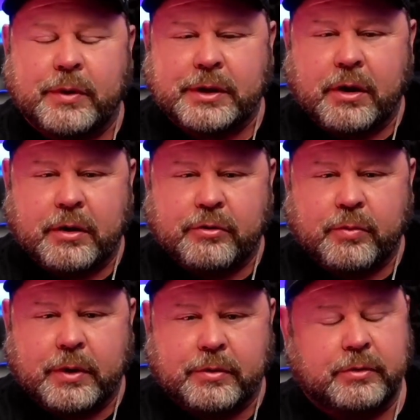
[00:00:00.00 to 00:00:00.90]
what the artist
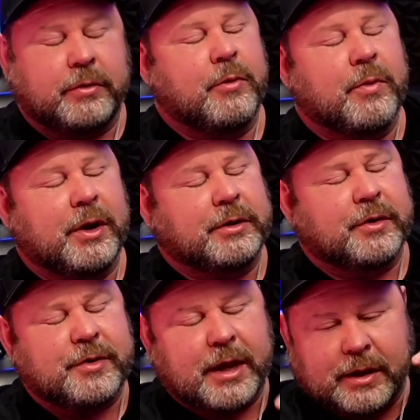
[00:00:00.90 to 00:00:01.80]
wants. Do they want it
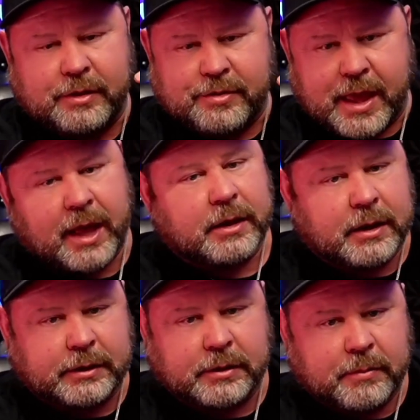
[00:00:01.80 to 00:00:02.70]
to sound exactly
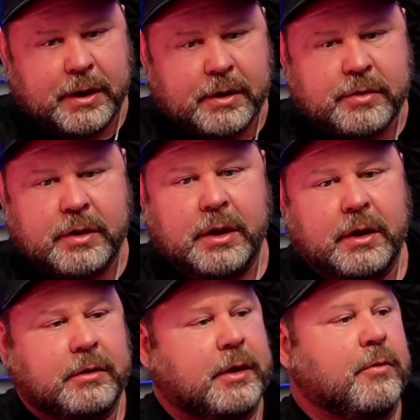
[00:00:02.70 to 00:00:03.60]
like the mix?
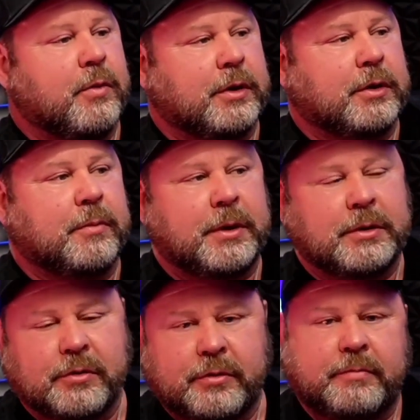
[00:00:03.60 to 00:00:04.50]
Do they want it to be
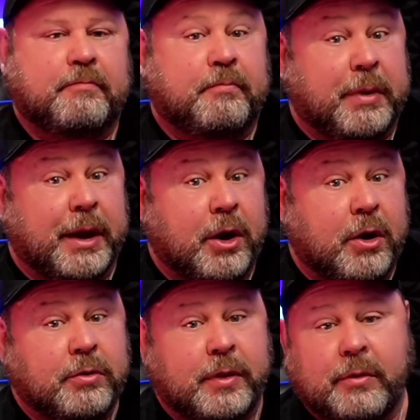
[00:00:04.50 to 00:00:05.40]
just
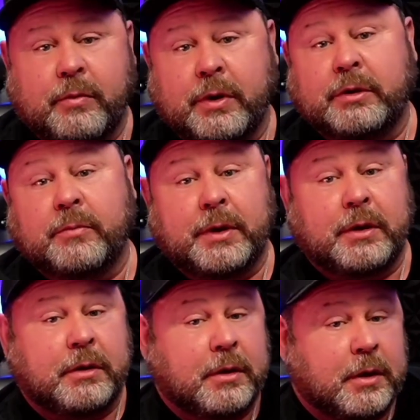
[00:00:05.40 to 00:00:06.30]
bigger? Do they want it to
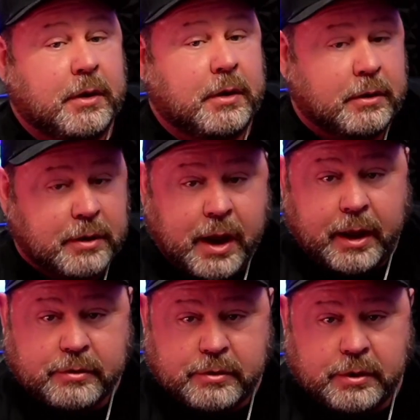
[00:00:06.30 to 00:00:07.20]
be
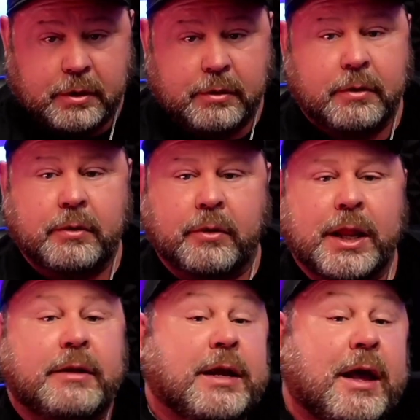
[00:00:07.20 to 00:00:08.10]
nuts? You know, a
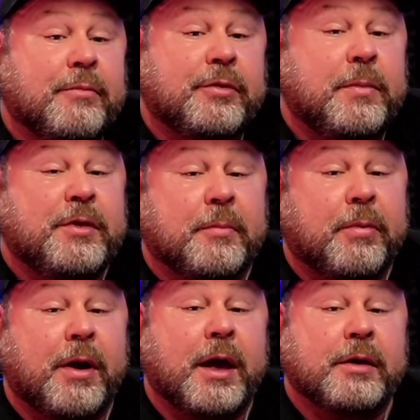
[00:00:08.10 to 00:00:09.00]
lot of times you'd be
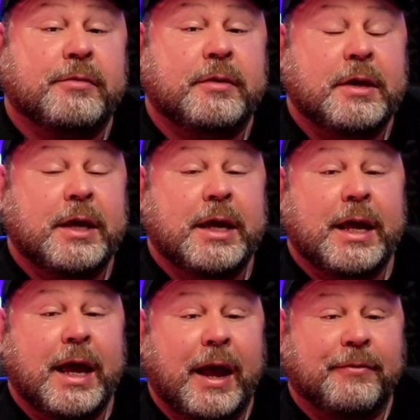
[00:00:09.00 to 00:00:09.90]
surprised
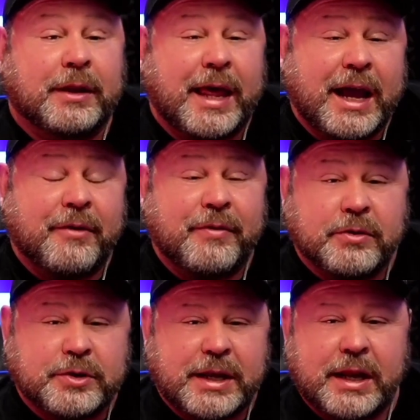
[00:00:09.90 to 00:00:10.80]
at the lack of
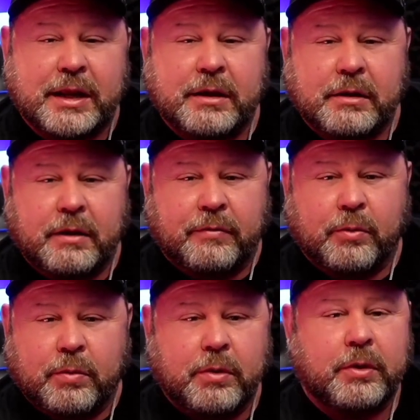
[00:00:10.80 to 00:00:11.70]
understanding of the
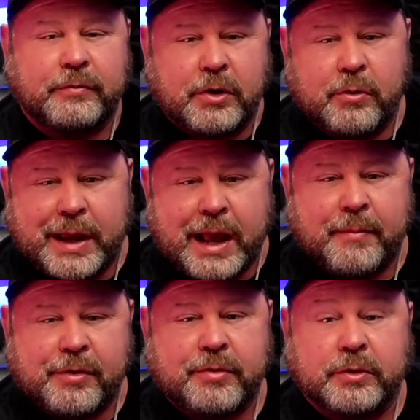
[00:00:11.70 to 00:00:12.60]
world of Dolby
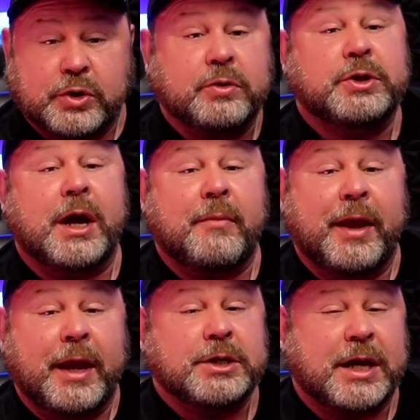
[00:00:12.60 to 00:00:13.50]
Atmos, so it's your job
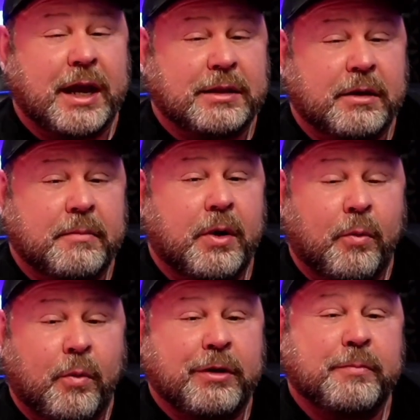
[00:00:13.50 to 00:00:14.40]
to educate them
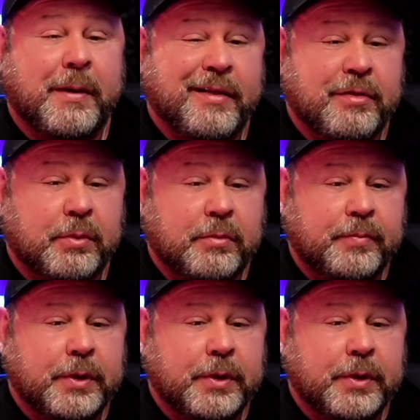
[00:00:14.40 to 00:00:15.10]
on what's possible.